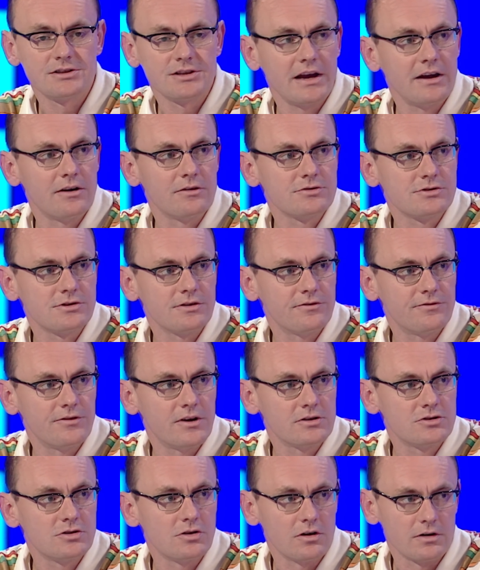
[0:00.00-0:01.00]
sales of
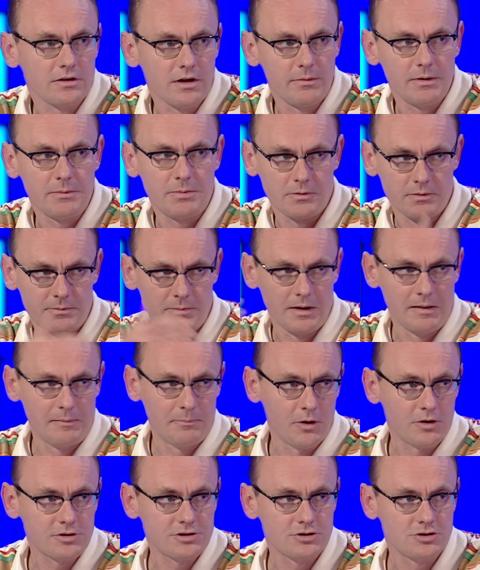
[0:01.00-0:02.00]
uh, chocolate. Nobody put buying
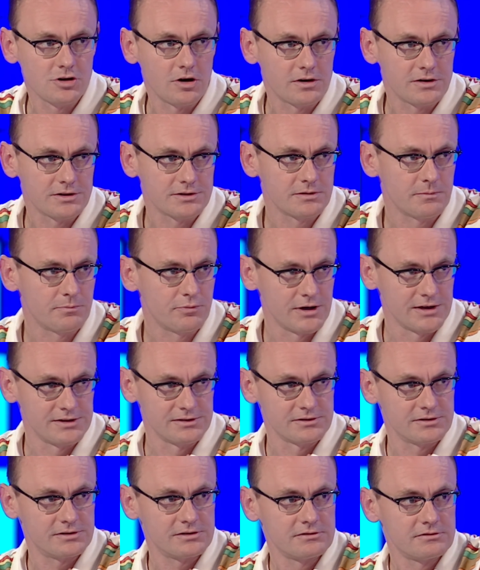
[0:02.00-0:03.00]
box of chocolates as
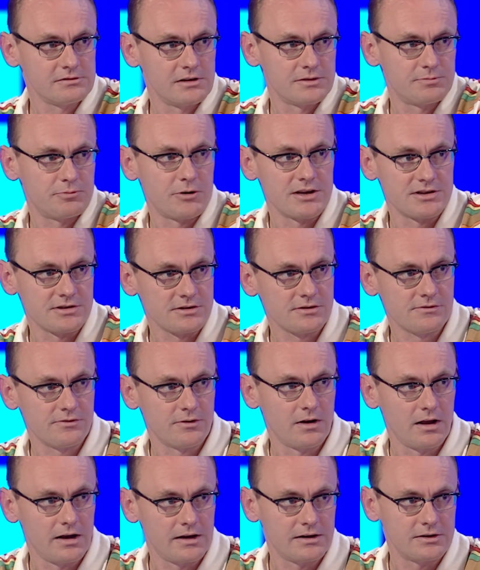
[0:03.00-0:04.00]
presents, as presents
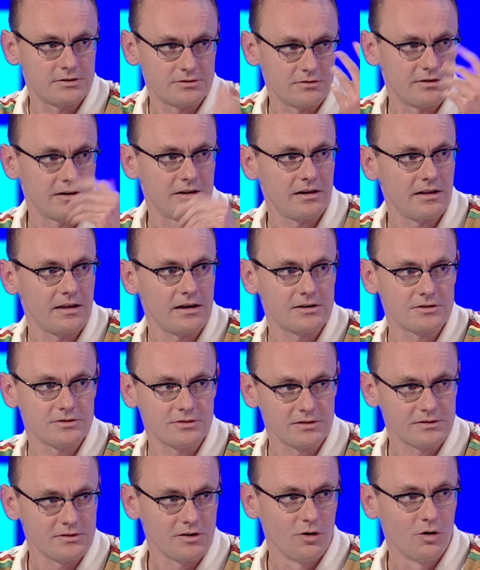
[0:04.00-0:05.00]
for ladies or anything like that,
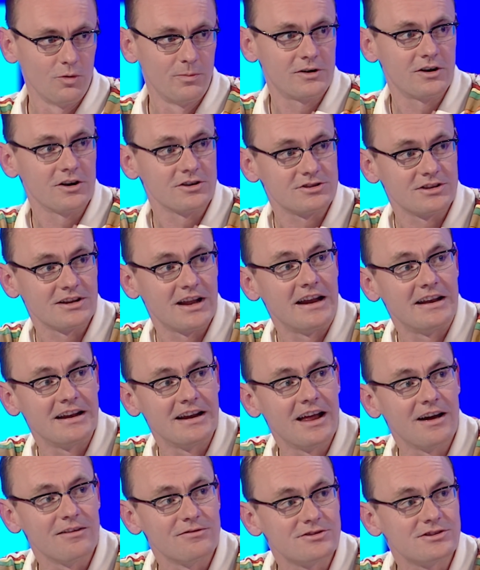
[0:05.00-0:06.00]
because all because the lady
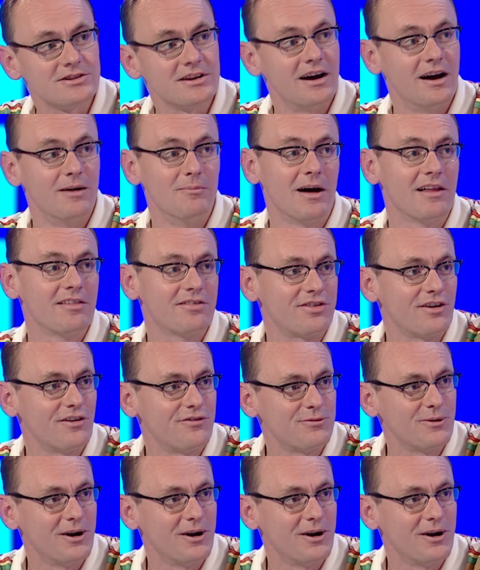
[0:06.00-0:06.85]
loves a month off